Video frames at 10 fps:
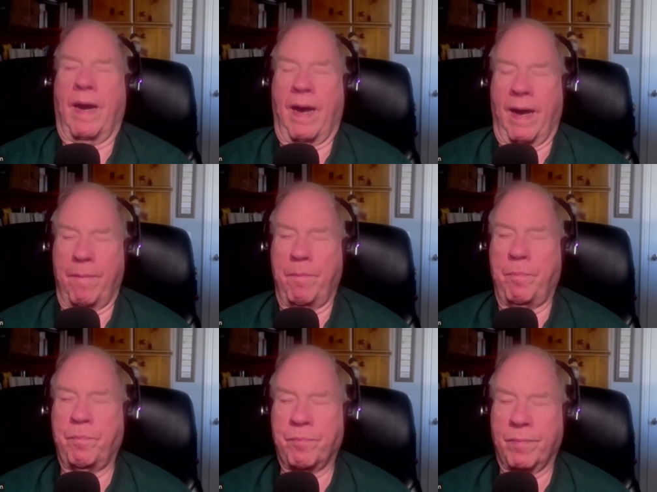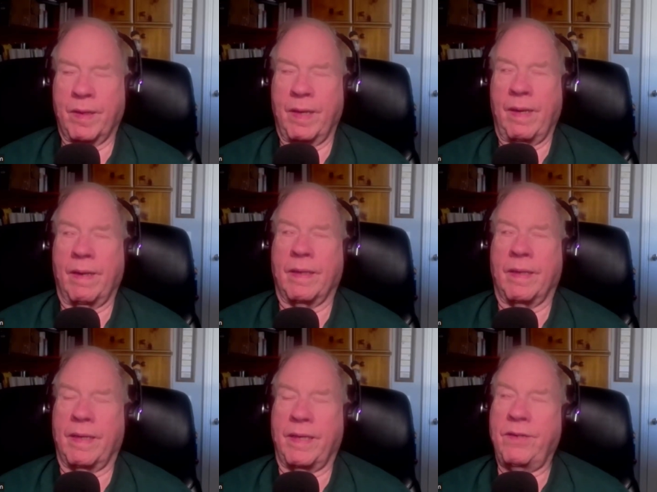um,
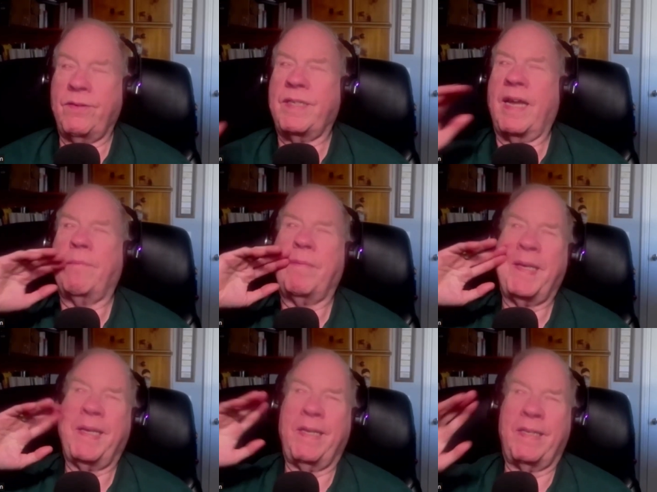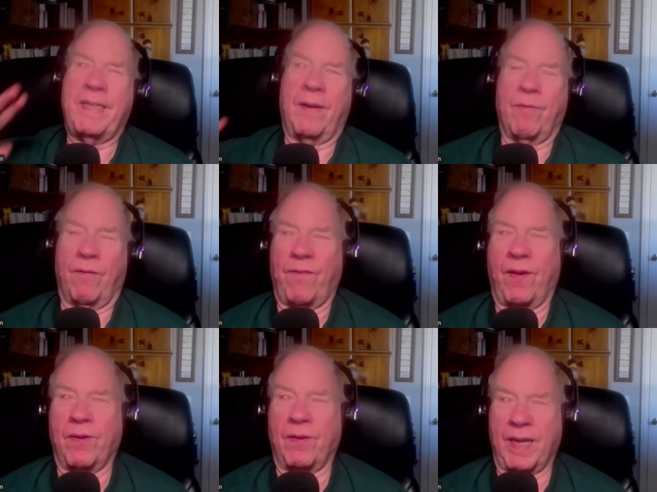you sent me several
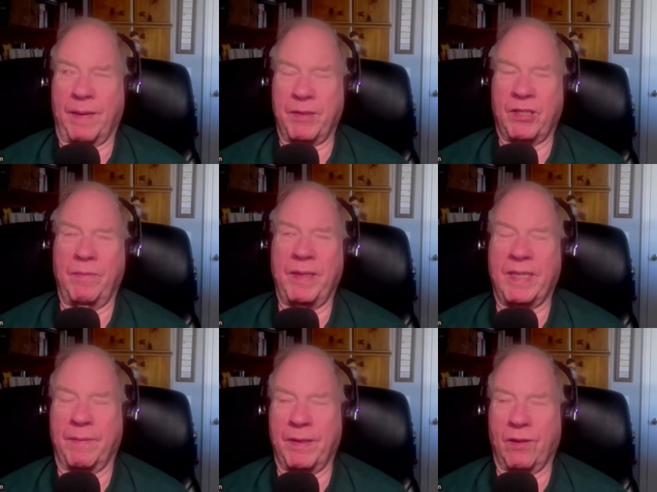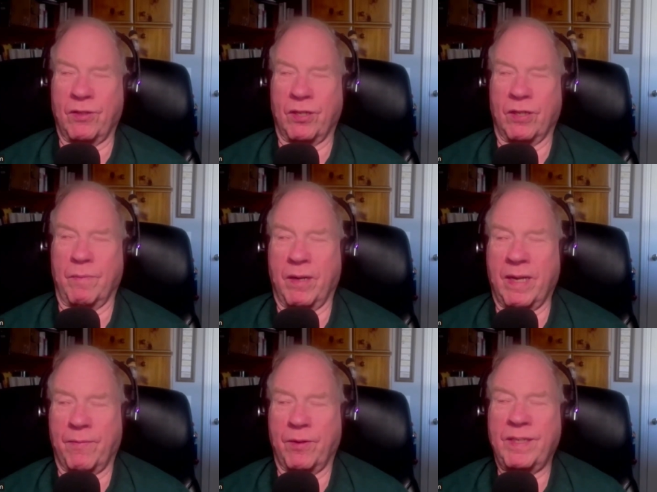photos. I'm assuming some of those are the book
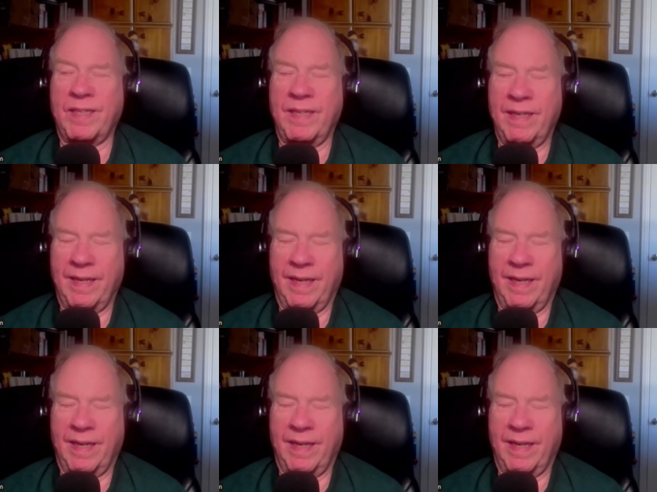covers.